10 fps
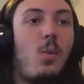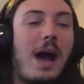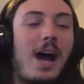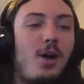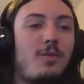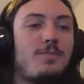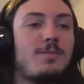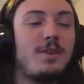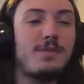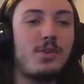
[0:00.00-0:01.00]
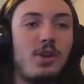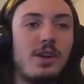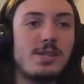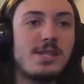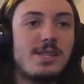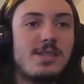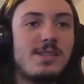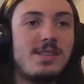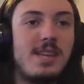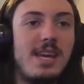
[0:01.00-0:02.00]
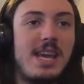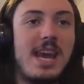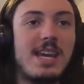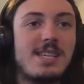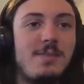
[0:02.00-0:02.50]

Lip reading: Wow, of course. Yeah,